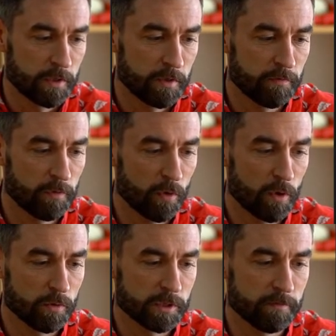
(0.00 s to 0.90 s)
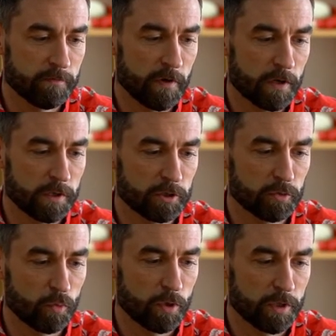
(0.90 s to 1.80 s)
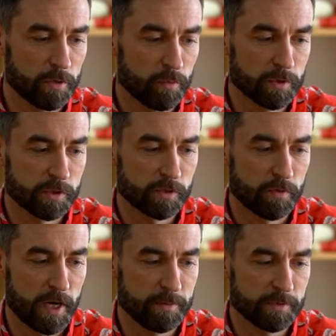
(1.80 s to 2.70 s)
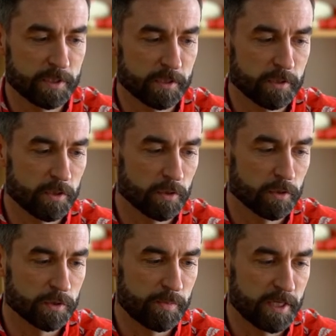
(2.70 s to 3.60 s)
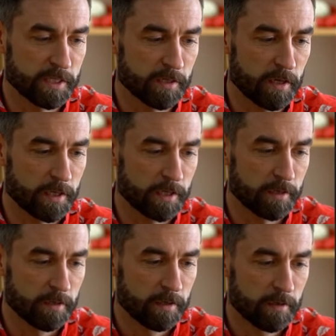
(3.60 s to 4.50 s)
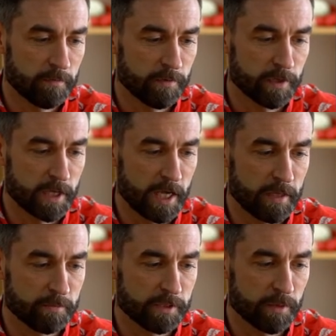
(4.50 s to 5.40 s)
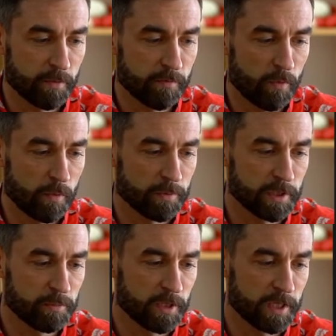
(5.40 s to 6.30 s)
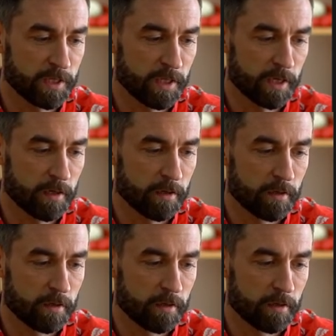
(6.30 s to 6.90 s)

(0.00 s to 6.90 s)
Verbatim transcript: The floor was of varnished wood with stripes and circles painted on it for the games that were formerly played there.